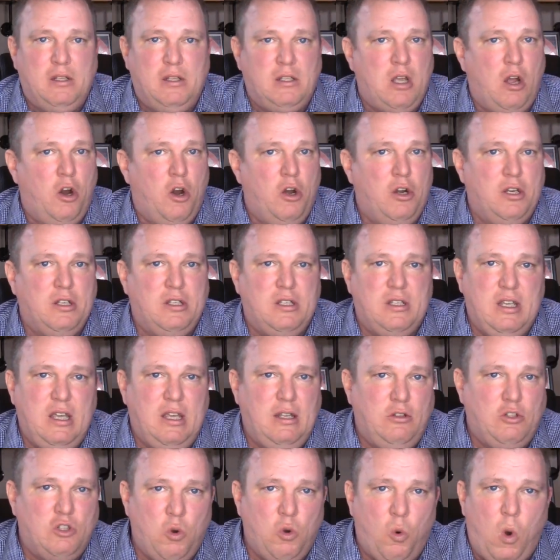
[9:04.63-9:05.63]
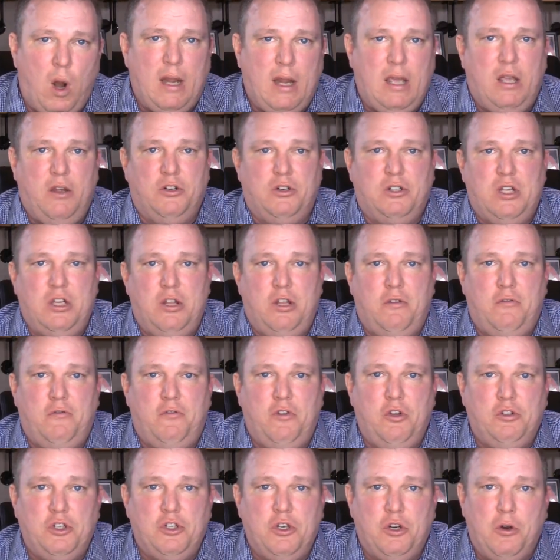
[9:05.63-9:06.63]
It's hard to see 20 years into the
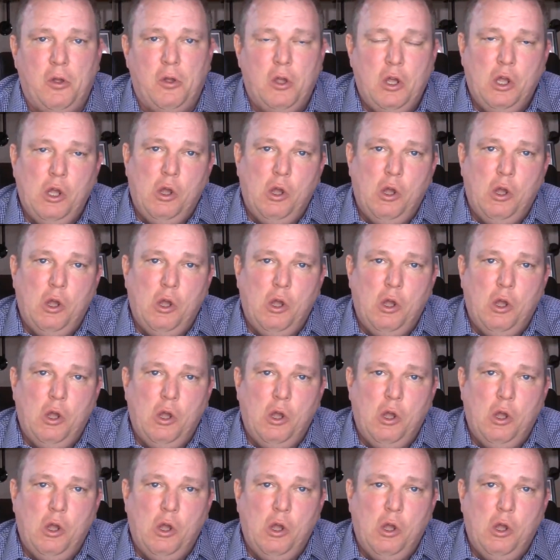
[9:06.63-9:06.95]
future.